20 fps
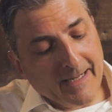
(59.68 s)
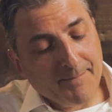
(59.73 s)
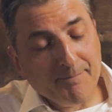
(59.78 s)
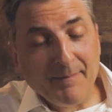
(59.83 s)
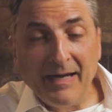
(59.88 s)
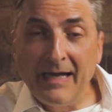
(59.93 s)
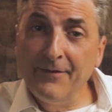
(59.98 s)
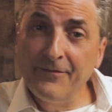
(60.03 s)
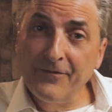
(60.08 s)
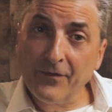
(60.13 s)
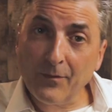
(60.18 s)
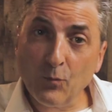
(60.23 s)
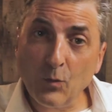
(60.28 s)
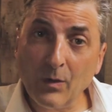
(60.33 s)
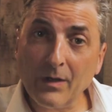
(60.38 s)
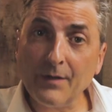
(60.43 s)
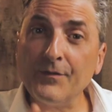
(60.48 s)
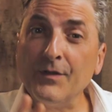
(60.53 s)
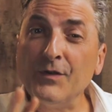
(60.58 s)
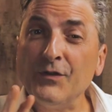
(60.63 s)
made from
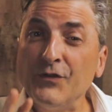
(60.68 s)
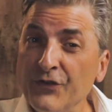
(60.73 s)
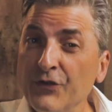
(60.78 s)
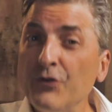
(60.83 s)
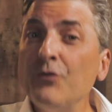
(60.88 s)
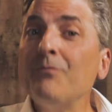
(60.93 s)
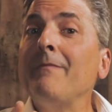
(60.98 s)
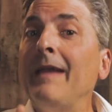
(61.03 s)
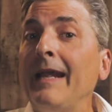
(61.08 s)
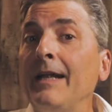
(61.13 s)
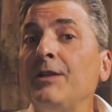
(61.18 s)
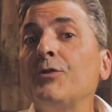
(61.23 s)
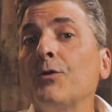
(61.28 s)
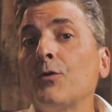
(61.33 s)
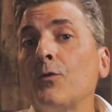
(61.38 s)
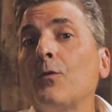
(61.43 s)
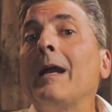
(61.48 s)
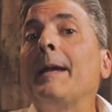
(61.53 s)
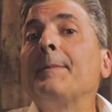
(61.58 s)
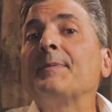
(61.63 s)
one of the two
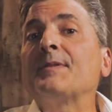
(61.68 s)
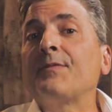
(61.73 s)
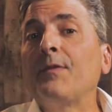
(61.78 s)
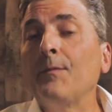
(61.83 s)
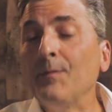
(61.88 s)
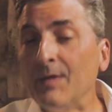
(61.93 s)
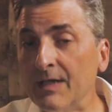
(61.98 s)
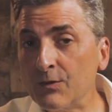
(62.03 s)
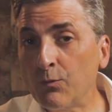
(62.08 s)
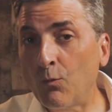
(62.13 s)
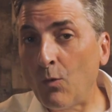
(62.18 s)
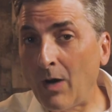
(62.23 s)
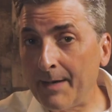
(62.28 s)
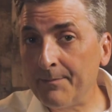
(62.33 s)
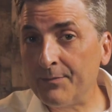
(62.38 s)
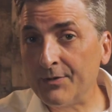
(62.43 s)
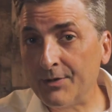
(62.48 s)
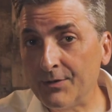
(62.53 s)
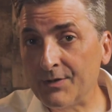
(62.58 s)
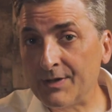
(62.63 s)
major grapes from this
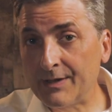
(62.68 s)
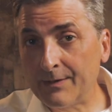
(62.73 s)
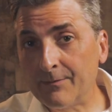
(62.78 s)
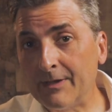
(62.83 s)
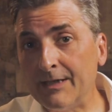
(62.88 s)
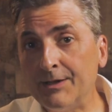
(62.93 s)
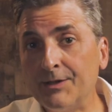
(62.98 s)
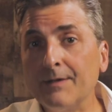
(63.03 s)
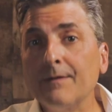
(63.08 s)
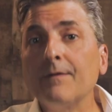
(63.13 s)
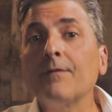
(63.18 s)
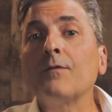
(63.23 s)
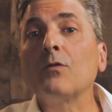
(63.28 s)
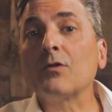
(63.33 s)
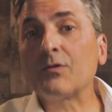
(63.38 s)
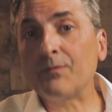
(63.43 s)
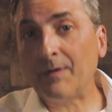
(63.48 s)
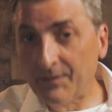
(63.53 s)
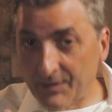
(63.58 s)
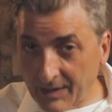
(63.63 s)
wine-producing region. Of
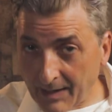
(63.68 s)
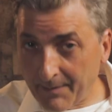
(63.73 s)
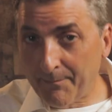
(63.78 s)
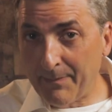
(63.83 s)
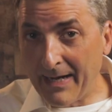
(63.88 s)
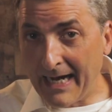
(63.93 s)
course, we've done